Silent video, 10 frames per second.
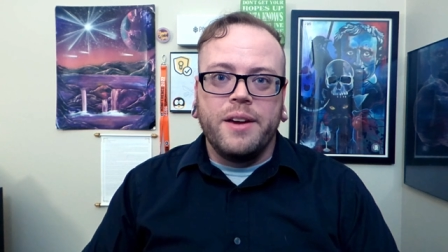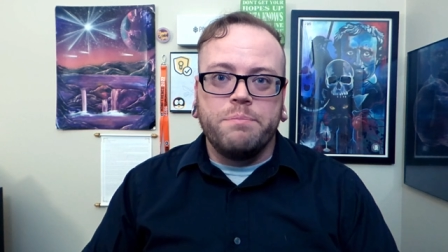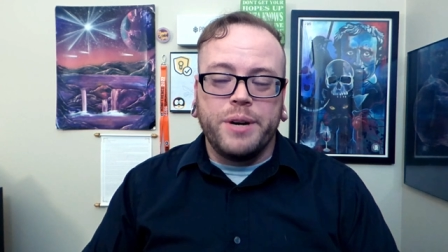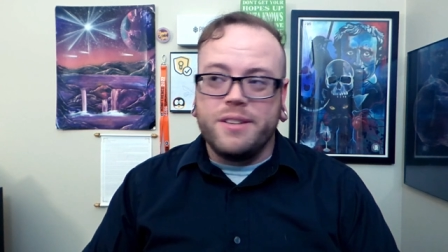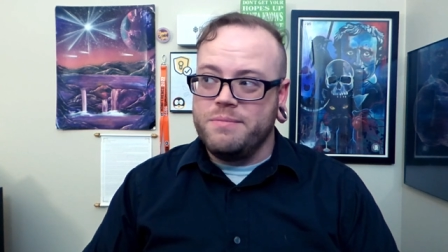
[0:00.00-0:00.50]

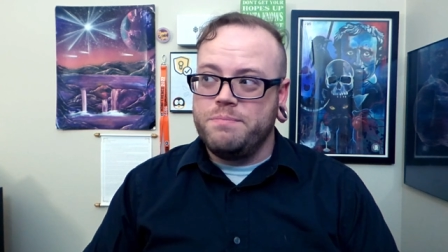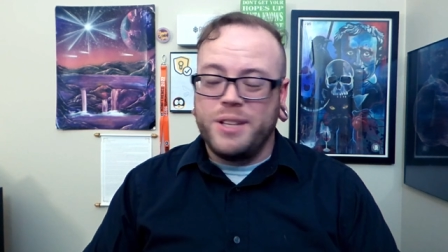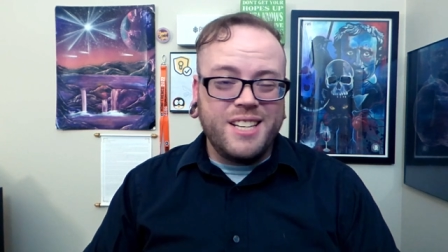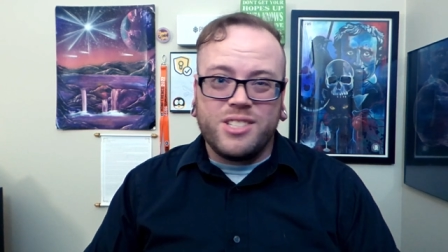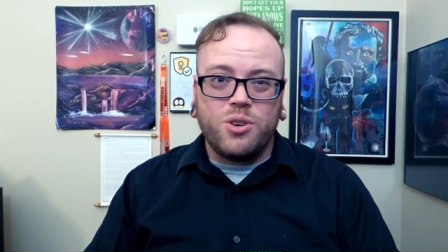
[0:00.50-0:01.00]
But
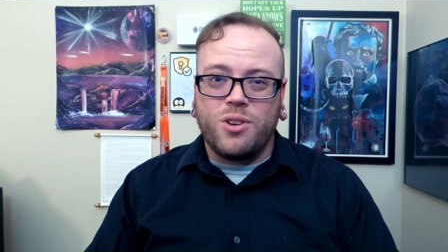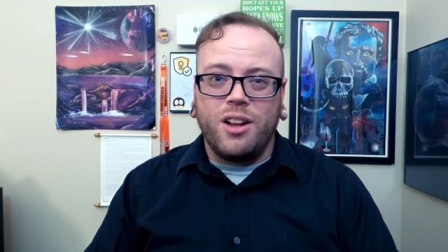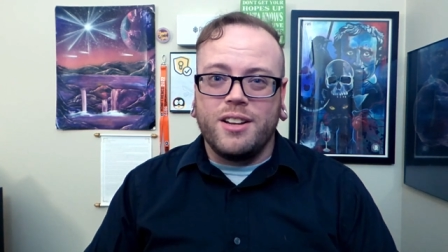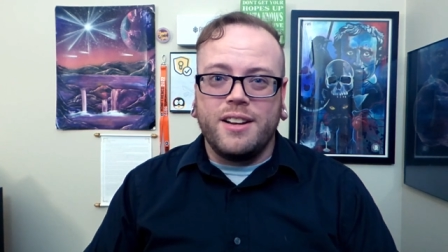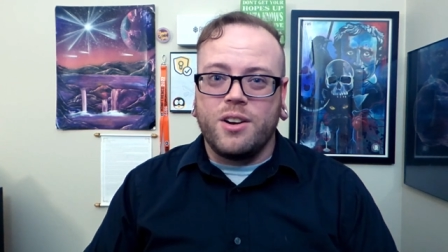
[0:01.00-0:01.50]
please don't
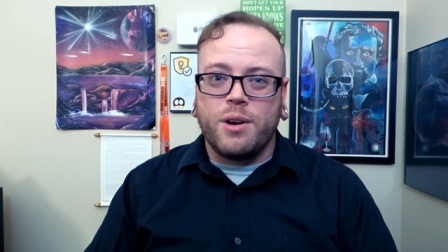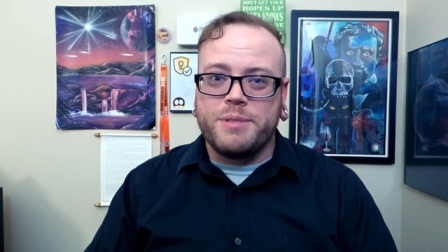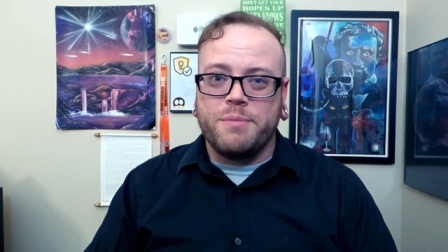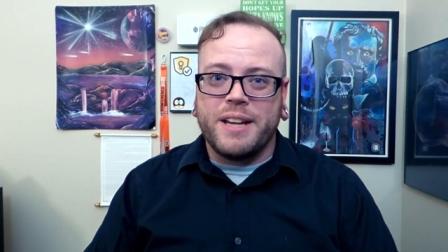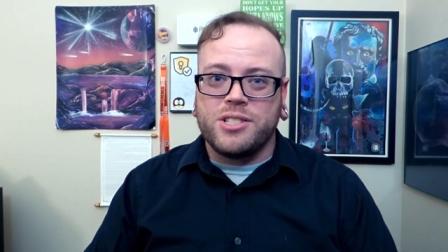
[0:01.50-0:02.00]
call it an
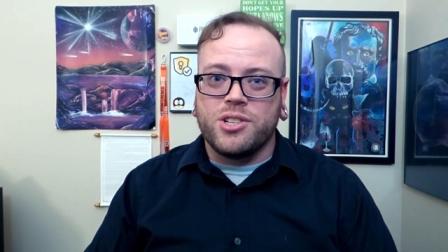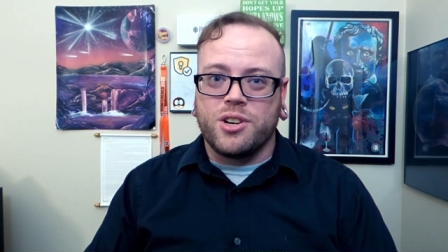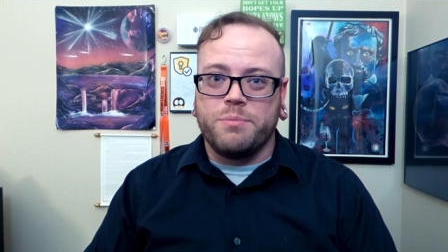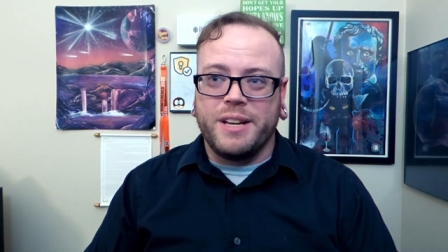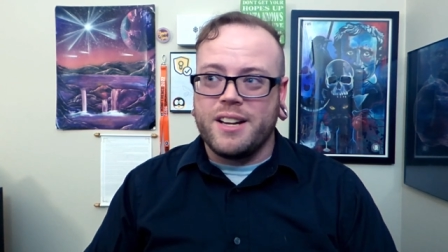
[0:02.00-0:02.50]
encrypted
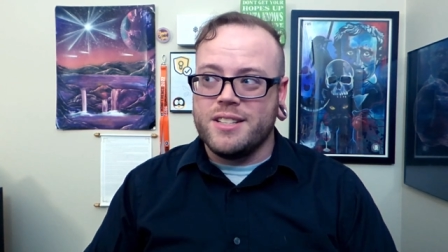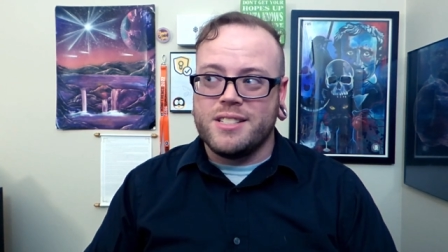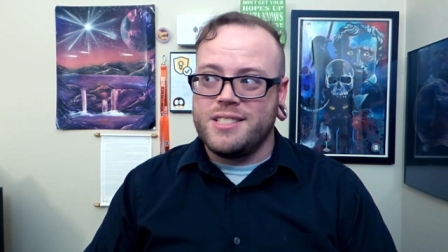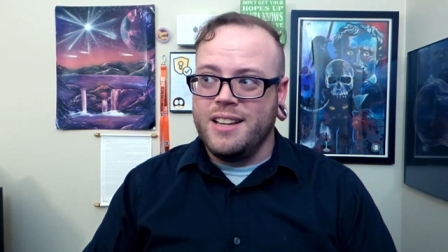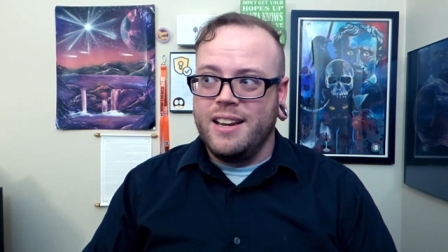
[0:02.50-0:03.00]
messenger
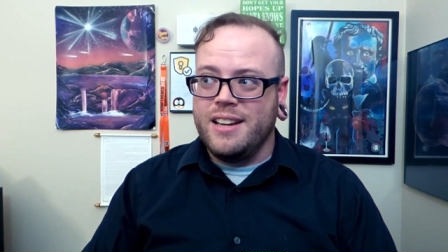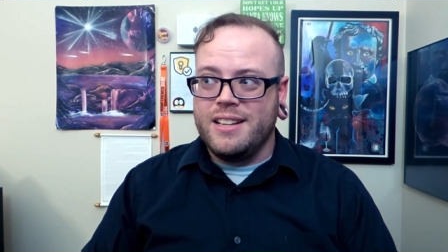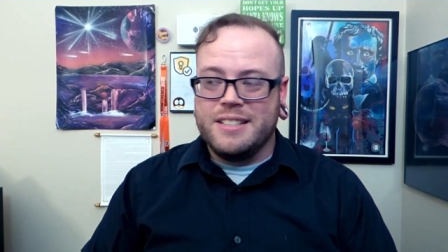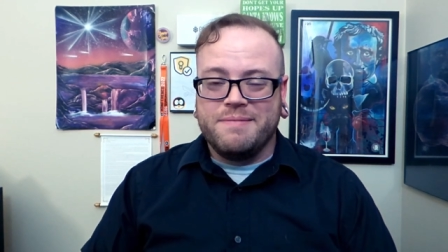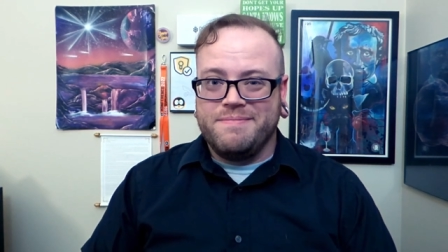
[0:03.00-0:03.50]
because
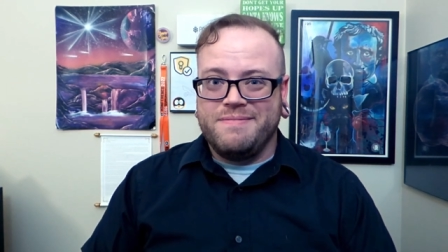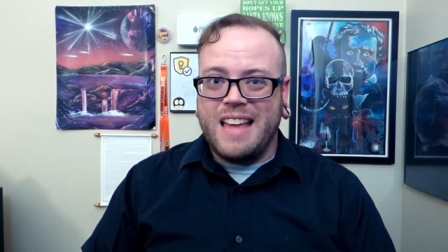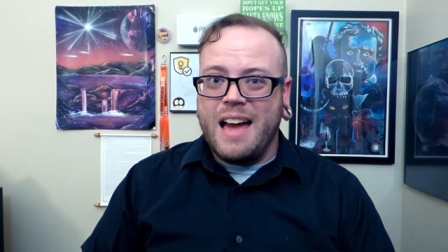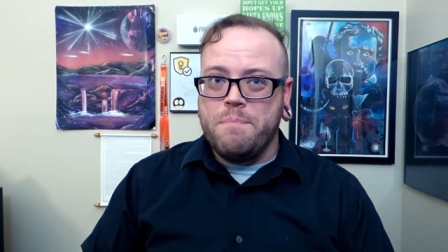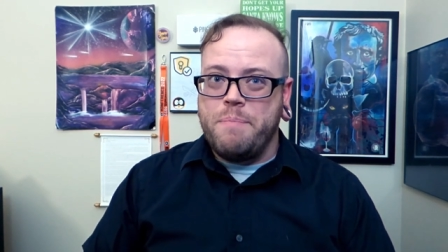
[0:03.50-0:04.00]

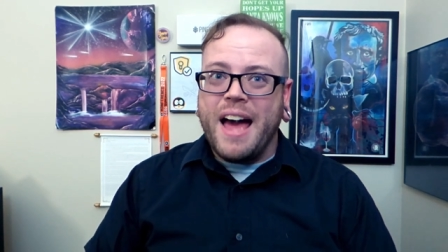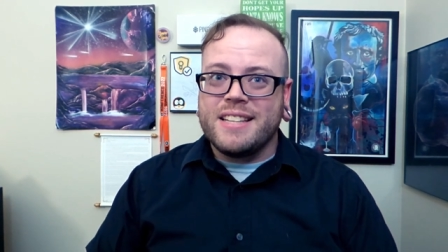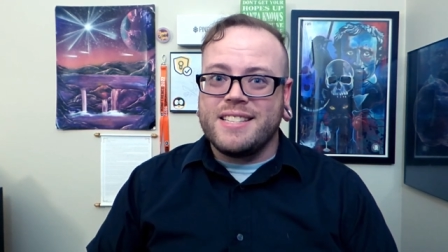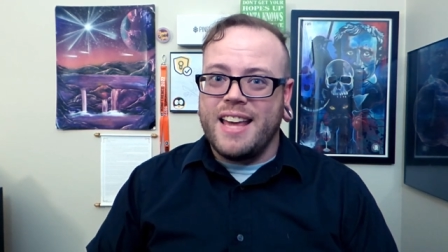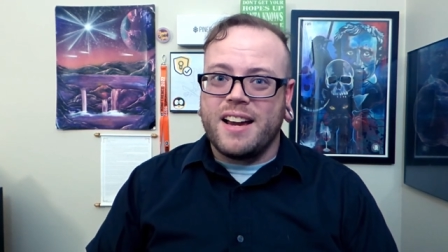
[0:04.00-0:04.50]
at
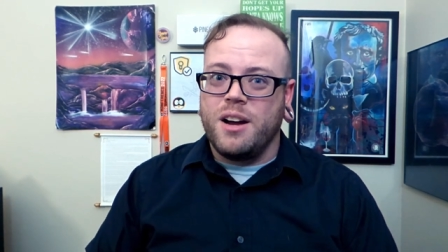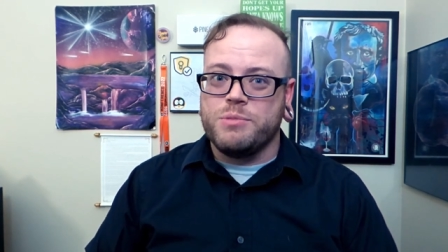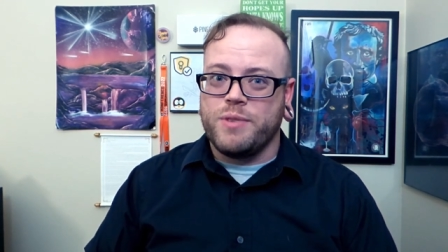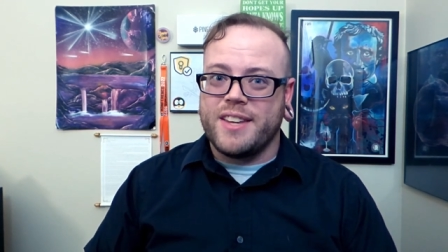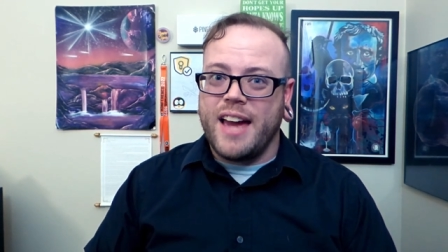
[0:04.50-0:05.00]
best that comes with